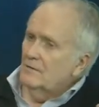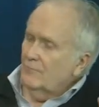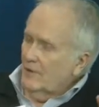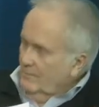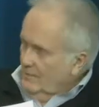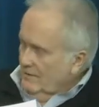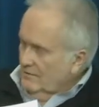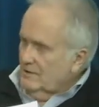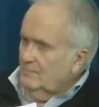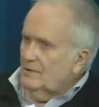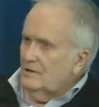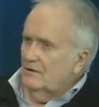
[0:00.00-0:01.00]
primarily
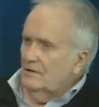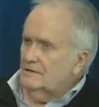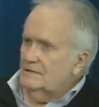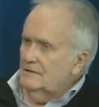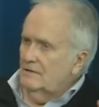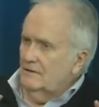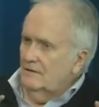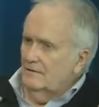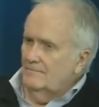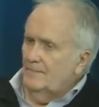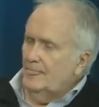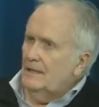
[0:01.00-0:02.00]
because
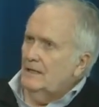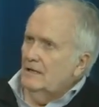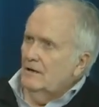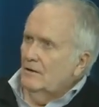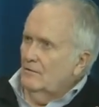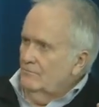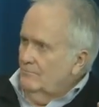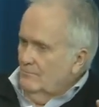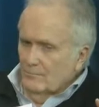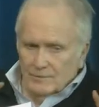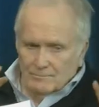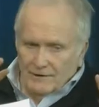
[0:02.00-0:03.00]
um, uh,
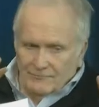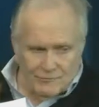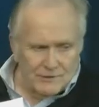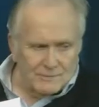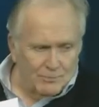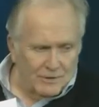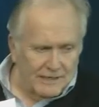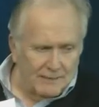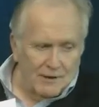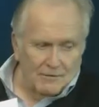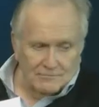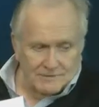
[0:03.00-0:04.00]
when my first book came
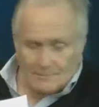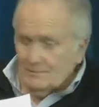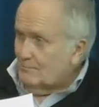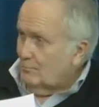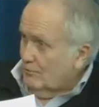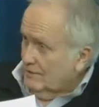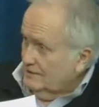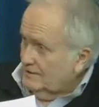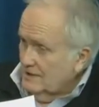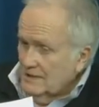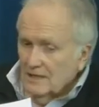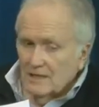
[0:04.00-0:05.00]
out, Tipping Point,
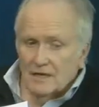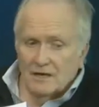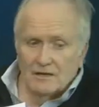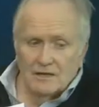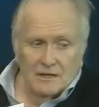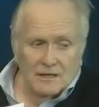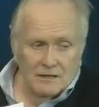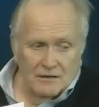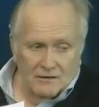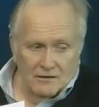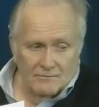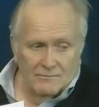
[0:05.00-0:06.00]
yeah,
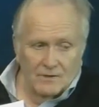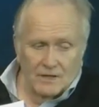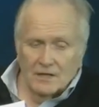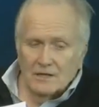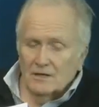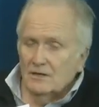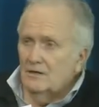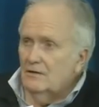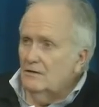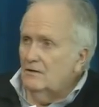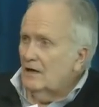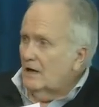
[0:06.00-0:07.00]
um,
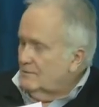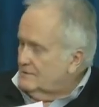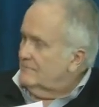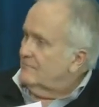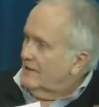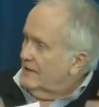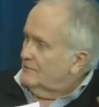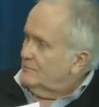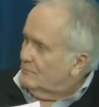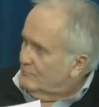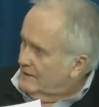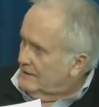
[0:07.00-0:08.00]
I was invited
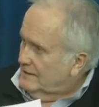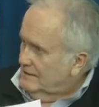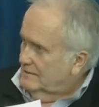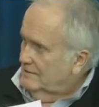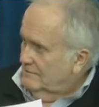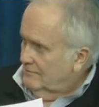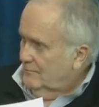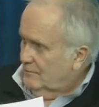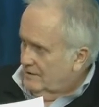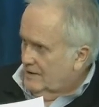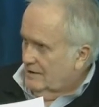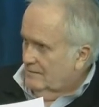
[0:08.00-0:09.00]
to read for
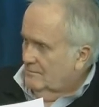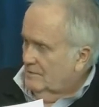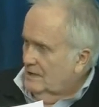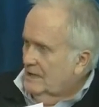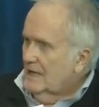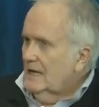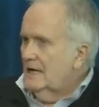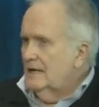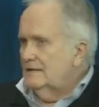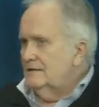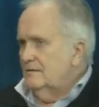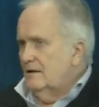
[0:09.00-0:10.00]
them,
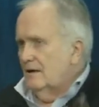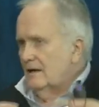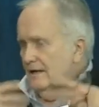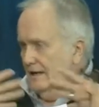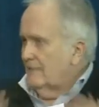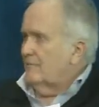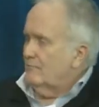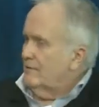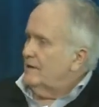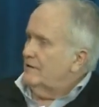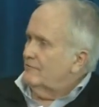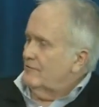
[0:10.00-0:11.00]
and I gave a
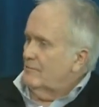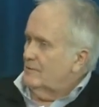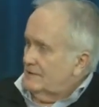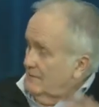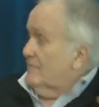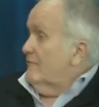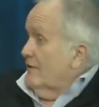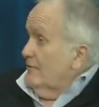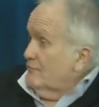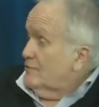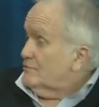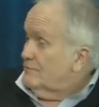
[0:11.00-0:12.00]
reading from it. There but the very
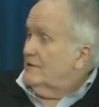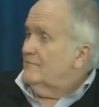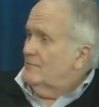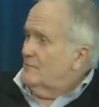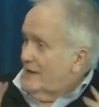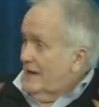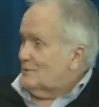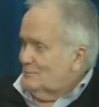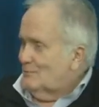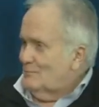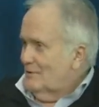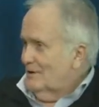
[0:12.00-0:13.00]
first reading from the
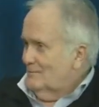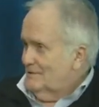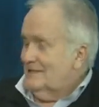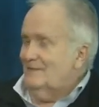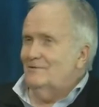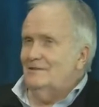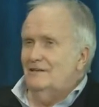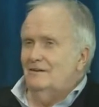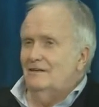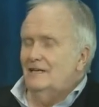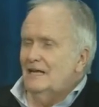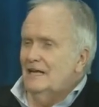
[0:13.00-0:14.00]
actual book was given there,
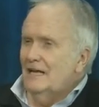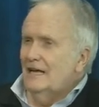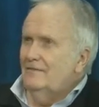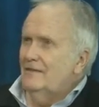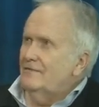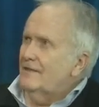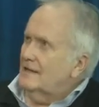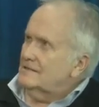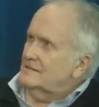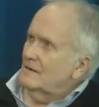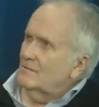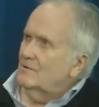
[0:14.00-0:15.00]
and then that
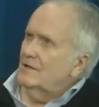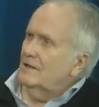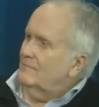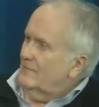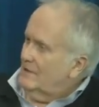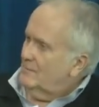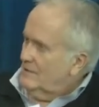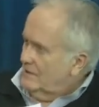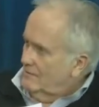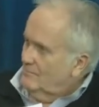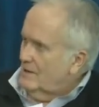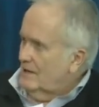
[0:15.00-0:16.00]
summer they invited me to
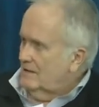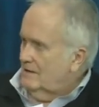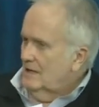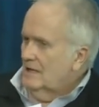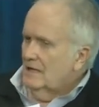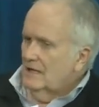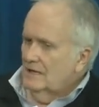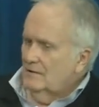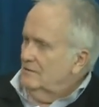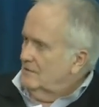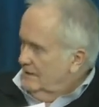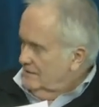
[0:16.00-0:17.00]
come back
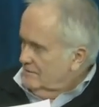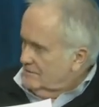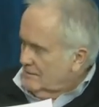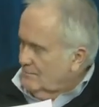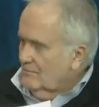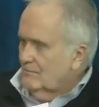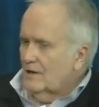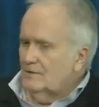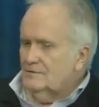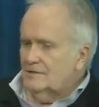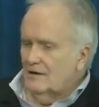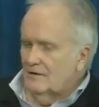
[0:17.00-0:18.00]
and at their summer
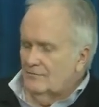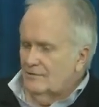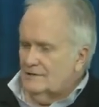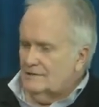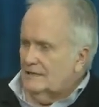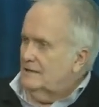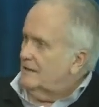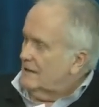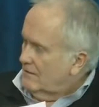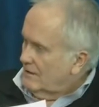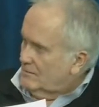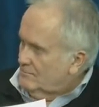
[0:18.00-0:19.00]
writers conference, and
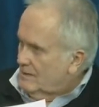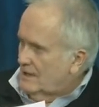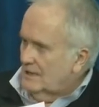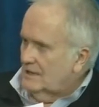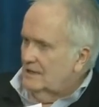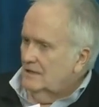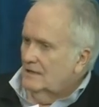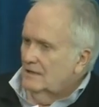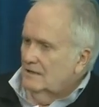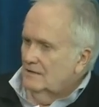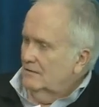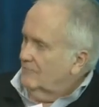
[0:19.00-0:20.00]
there I met
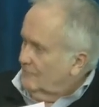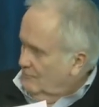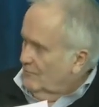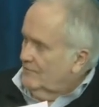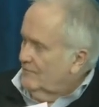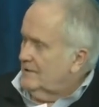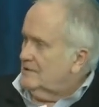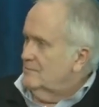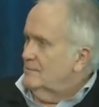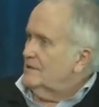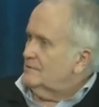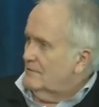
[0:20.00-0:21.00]
of for
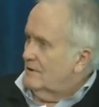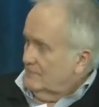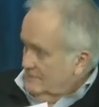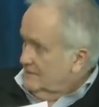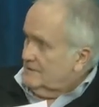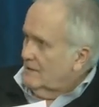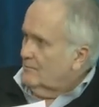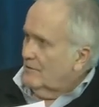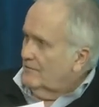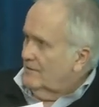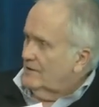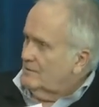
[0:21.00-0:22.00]
Vietnamese writers,
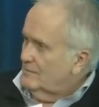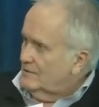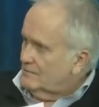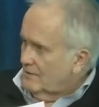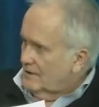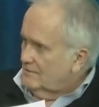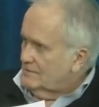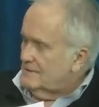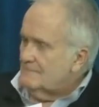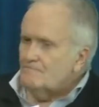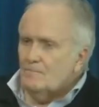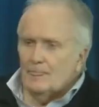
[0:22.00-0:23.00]
contemporary Vietnamese yes, writers.
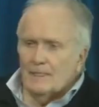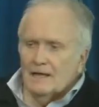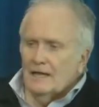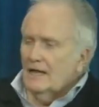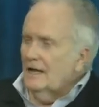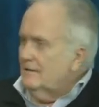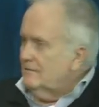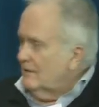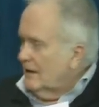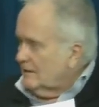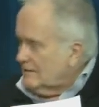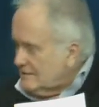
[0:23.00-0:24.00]
Yes. And
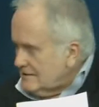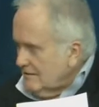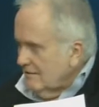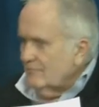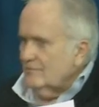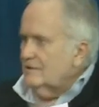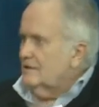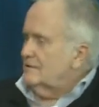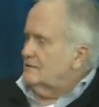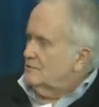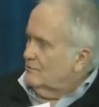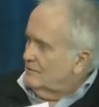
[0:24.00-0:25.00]
I discovered that the
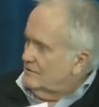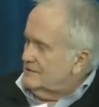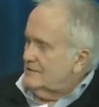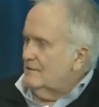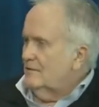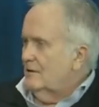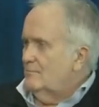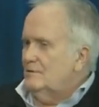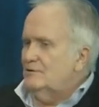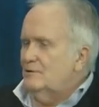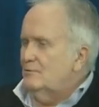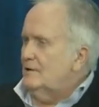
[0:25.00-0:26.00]
Joiner Center had
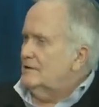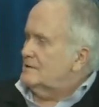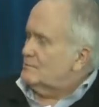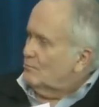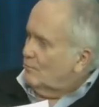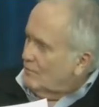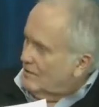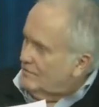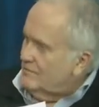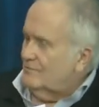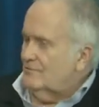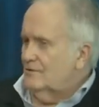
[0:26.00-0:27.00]
been doing this
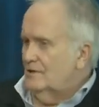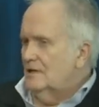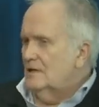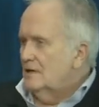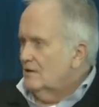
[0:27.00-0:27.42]
wonderful